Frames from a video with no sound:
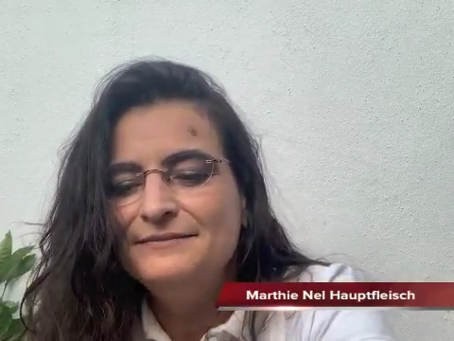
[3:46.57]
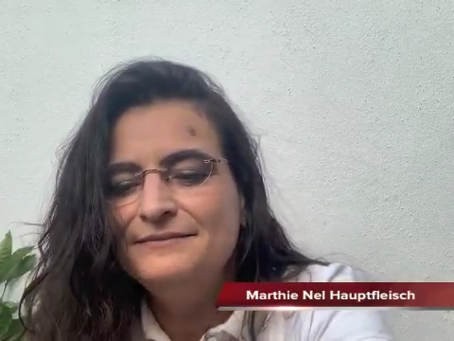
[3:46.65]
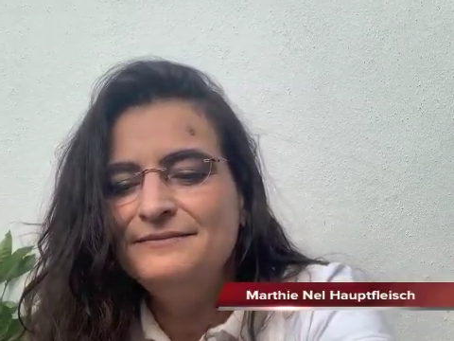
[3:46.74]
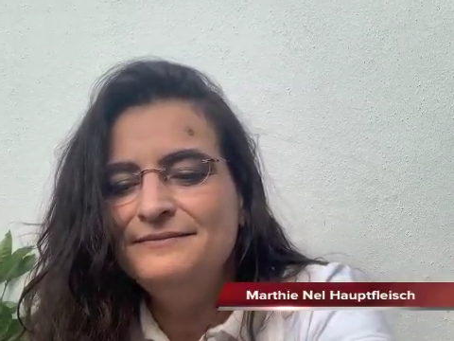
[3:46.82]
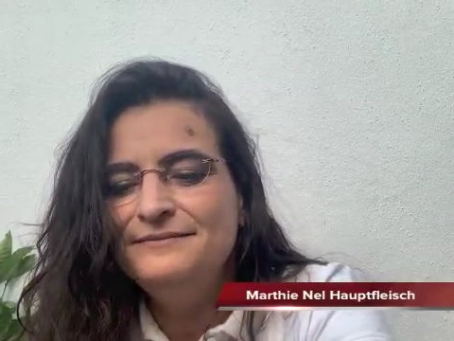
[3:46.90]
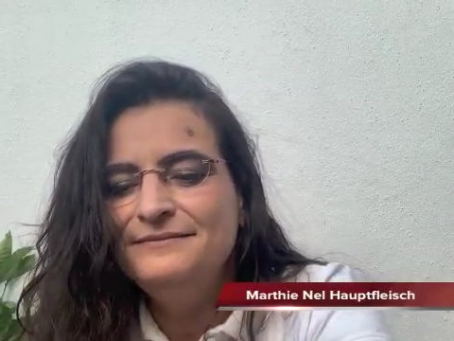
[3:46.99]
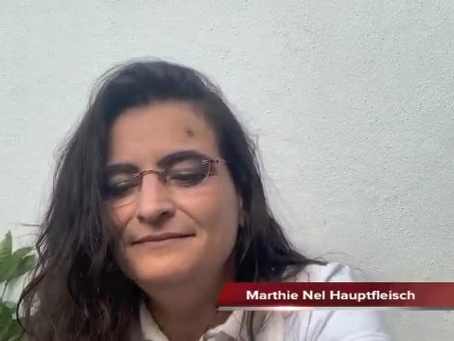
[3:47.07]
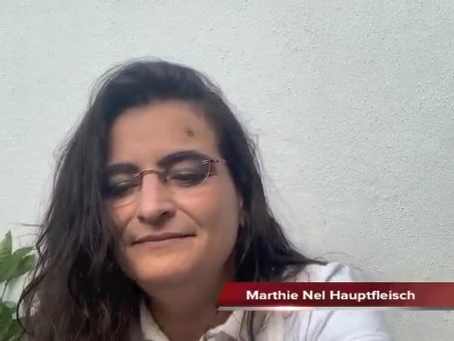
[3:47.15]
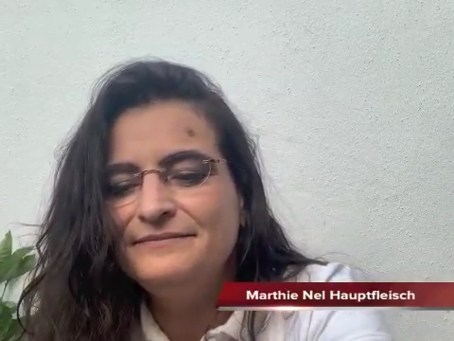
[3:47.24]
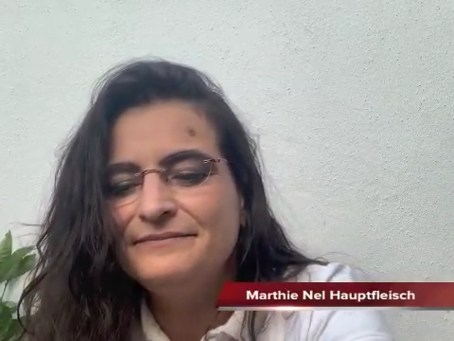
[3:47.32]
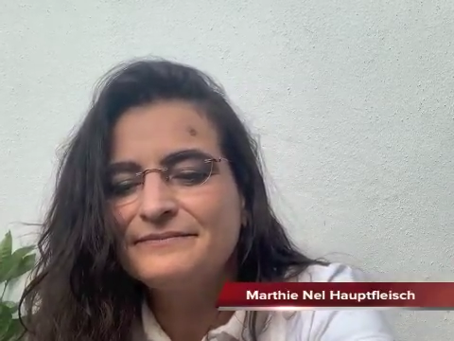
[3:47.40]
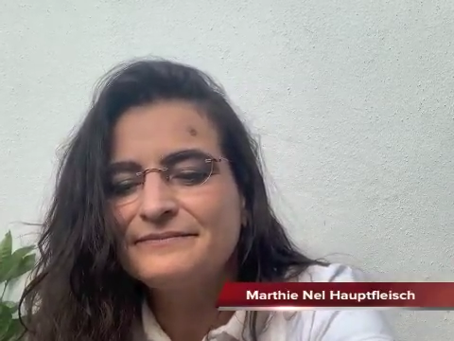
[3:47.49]

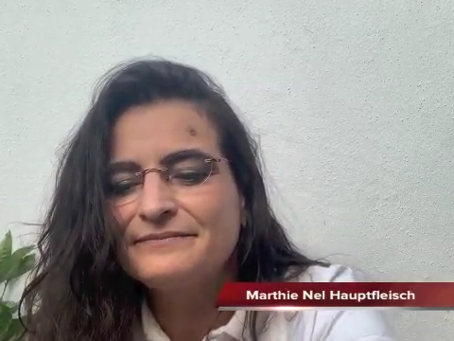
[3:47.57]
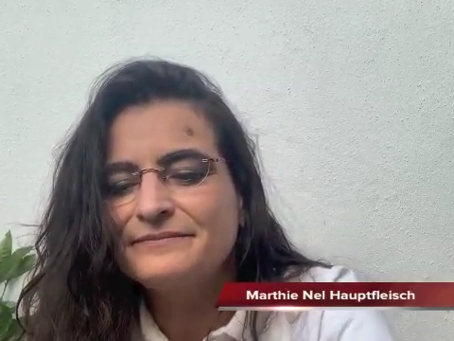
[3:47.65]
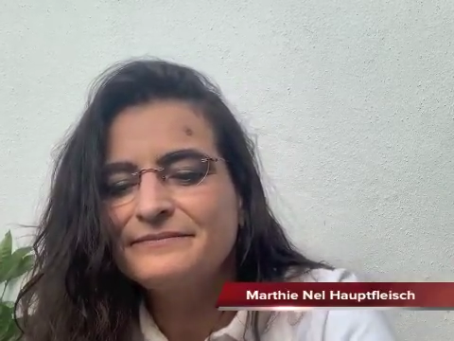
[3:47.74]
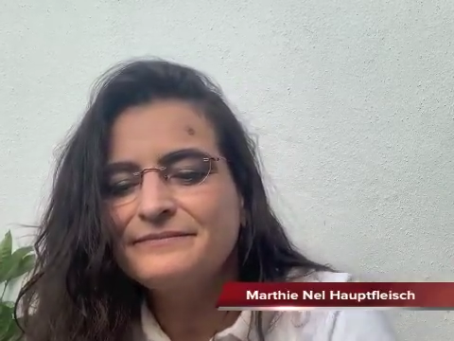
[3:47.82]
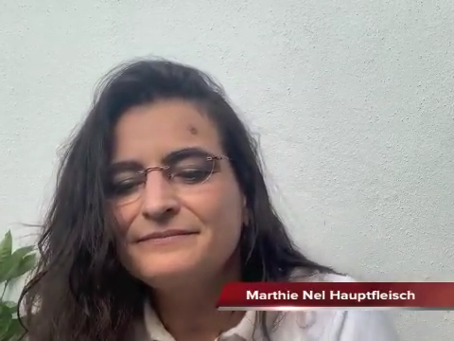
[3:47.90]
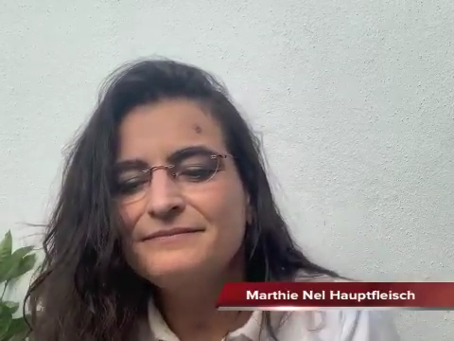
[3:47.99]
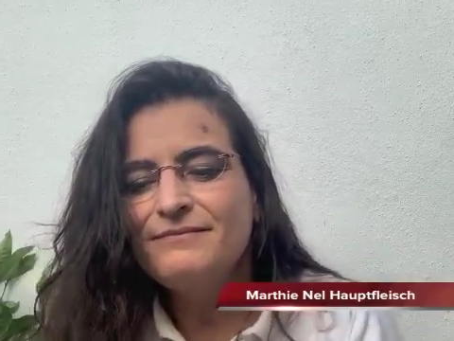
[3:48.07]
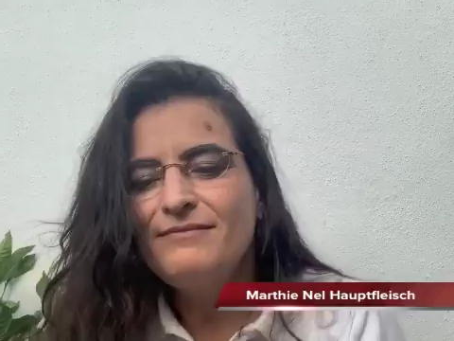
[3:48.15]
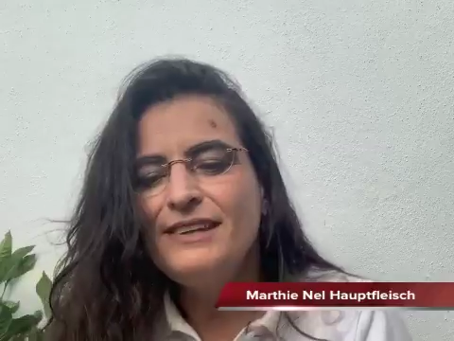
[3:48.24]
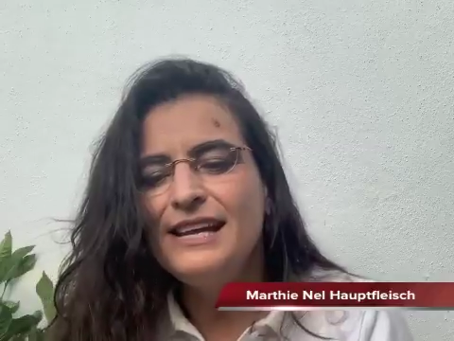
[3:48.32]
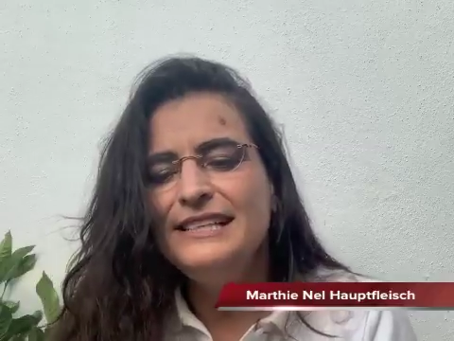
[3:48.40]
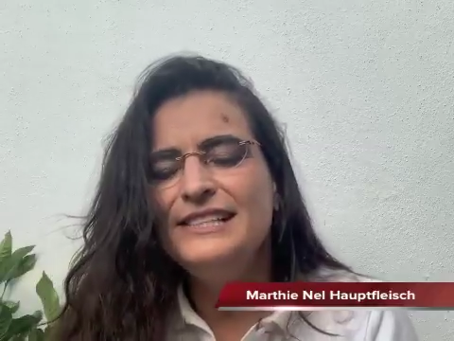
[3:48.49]

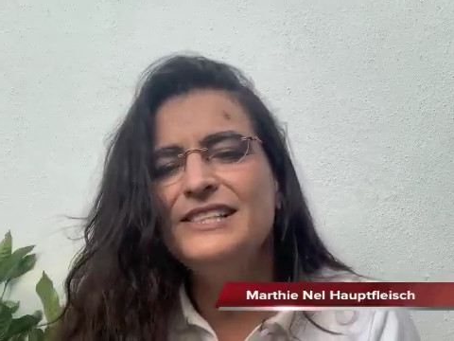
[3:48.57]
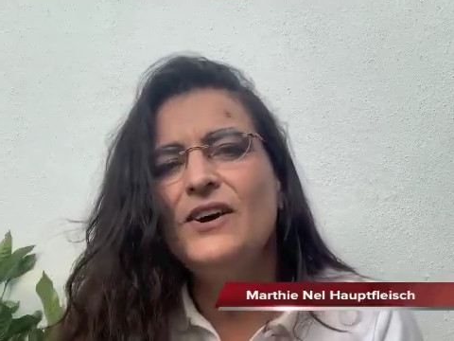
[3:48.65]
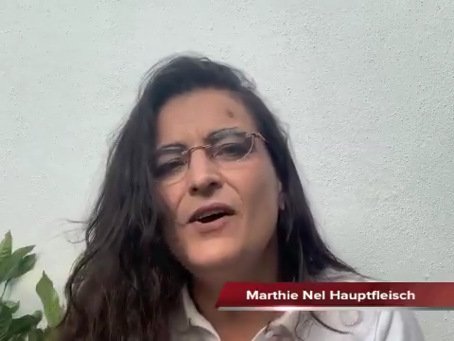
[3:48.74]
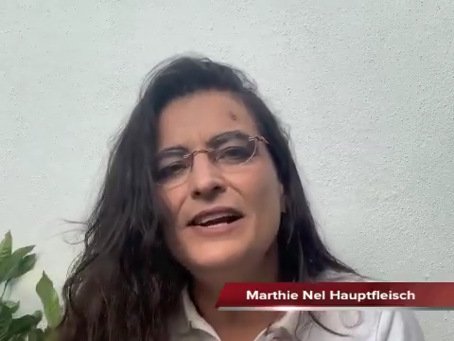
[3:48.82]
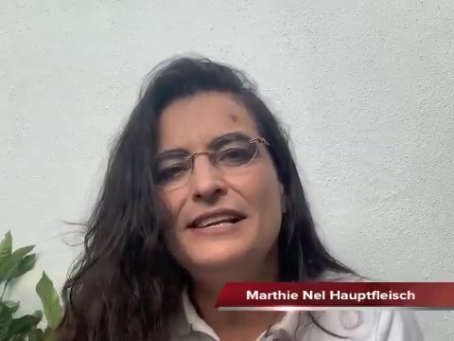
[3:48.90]
And Saai